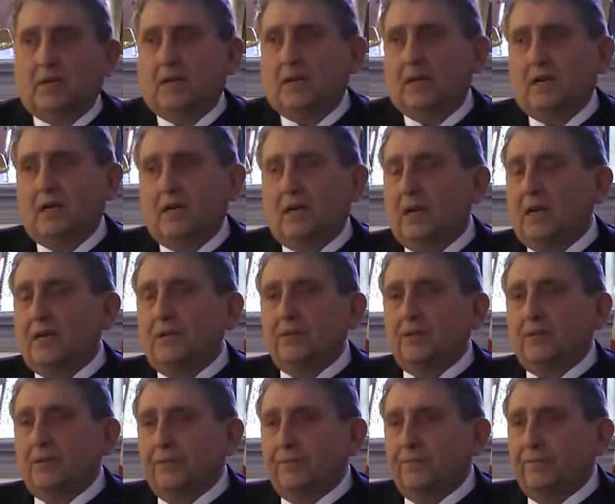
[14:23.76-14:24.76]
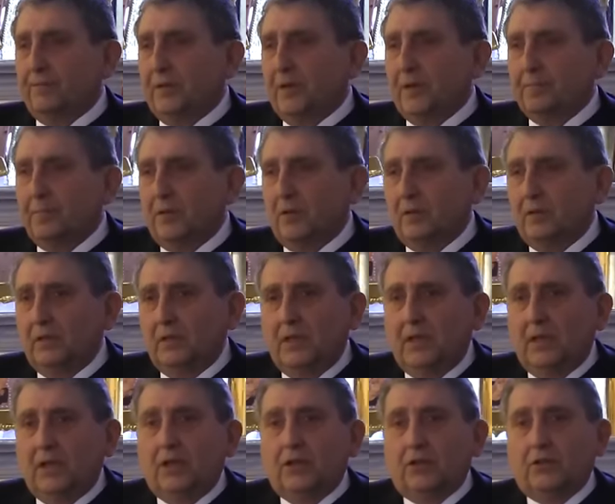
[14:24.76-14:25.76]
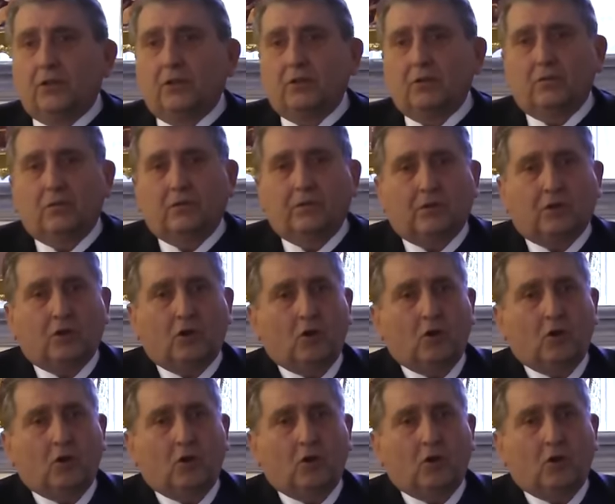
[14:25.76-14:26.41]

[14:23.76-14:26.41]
uh, hundreds of people to